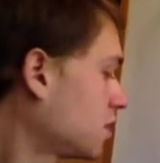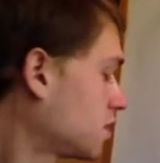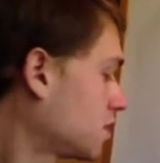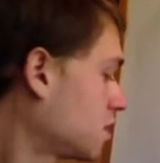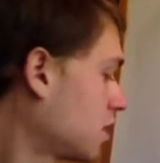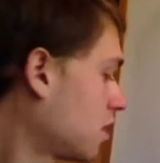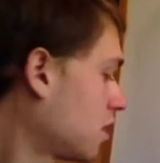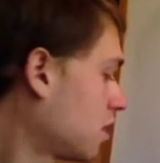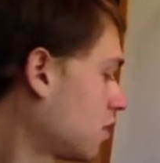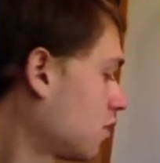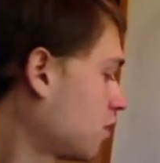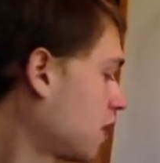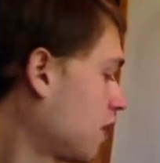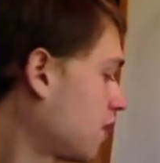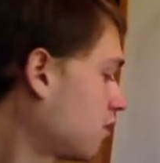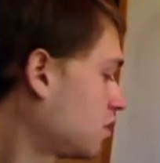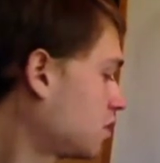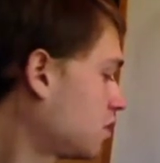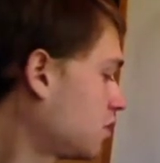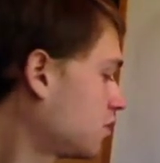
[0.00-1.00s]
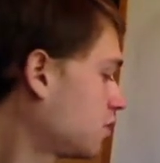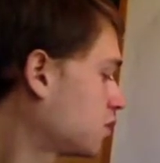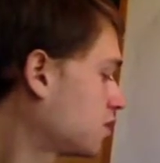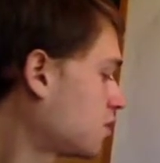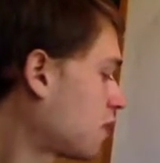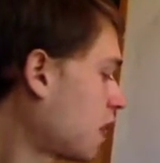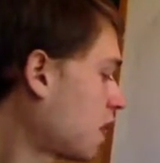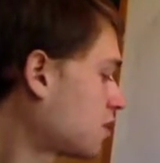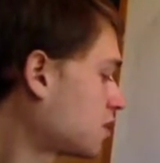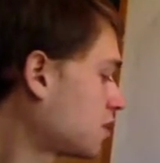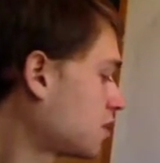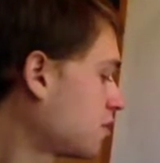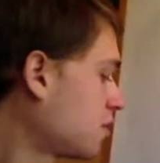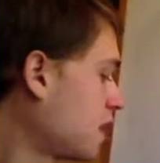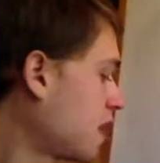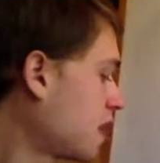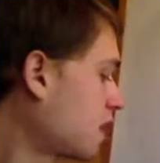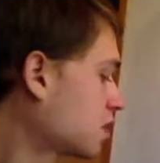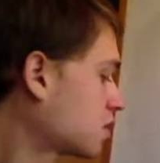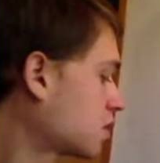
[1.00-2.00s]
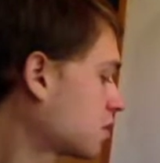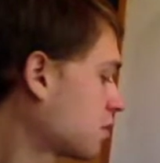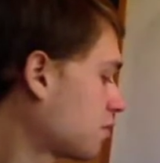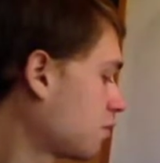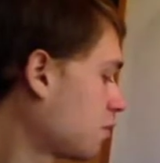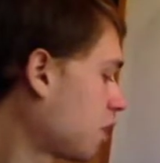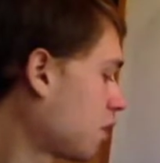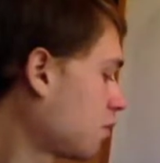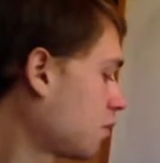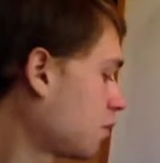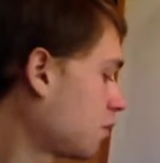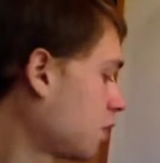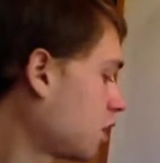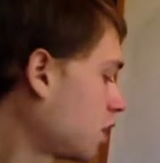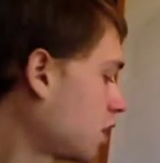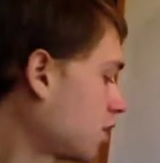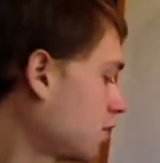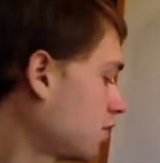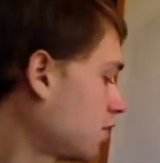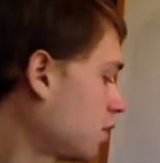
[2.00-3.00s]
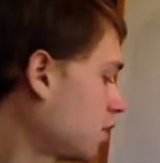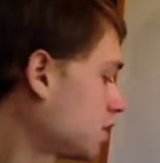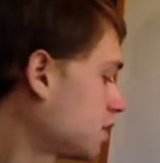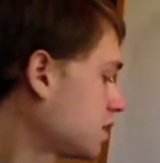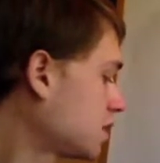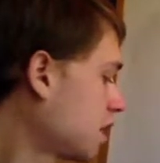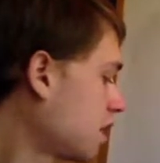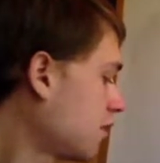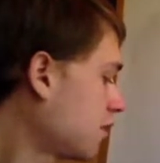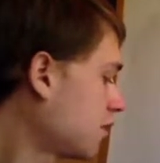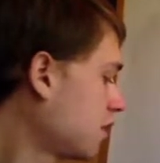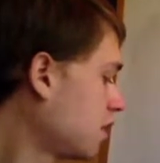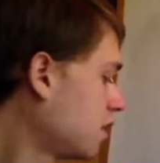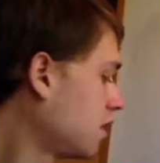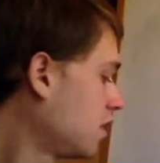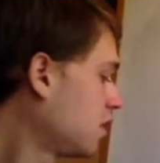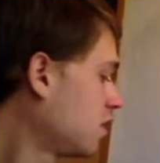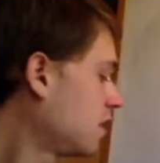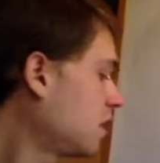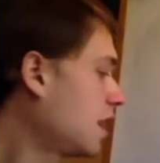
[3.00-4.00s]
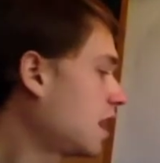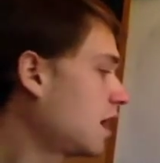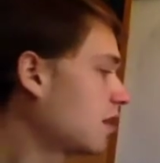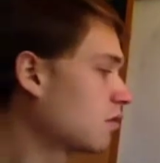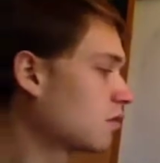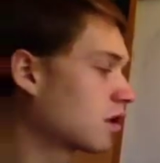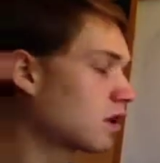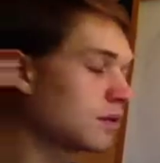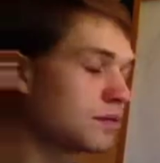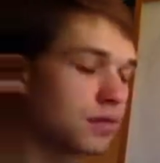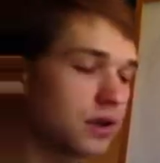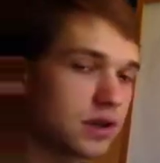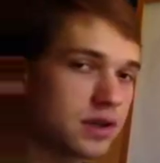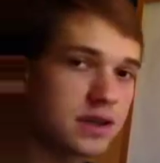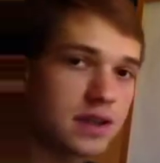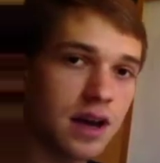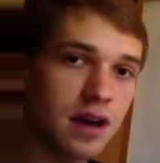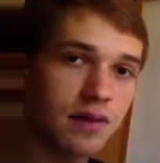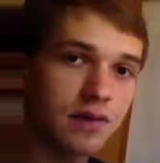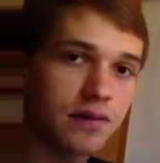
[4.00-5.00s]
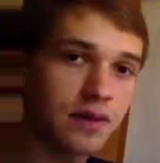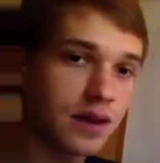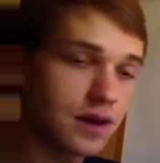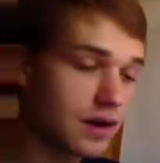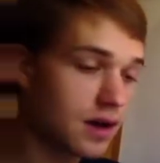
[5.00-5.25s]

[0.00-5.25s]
So we have two spots in the baggage compartment where you can put stuff, and we're going to put stuff.